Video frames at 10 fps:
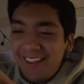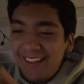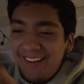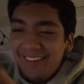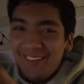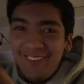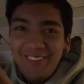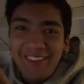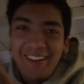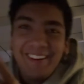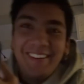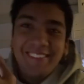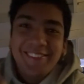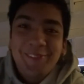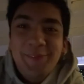Hello there.
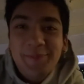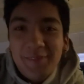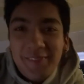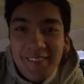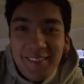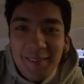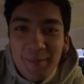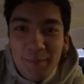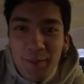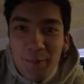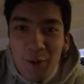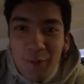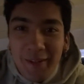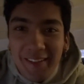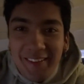People
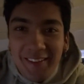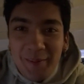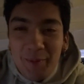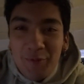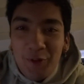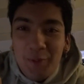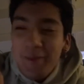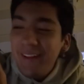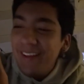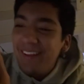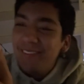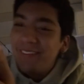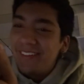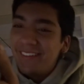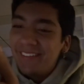already in here before me. I love
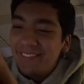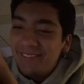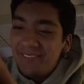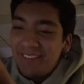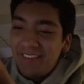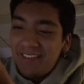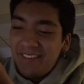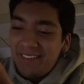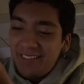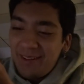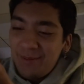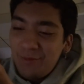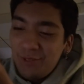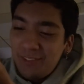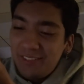it. I'm
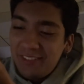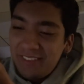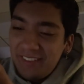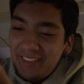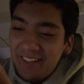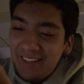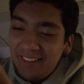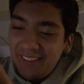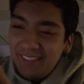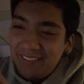just chilling, guys.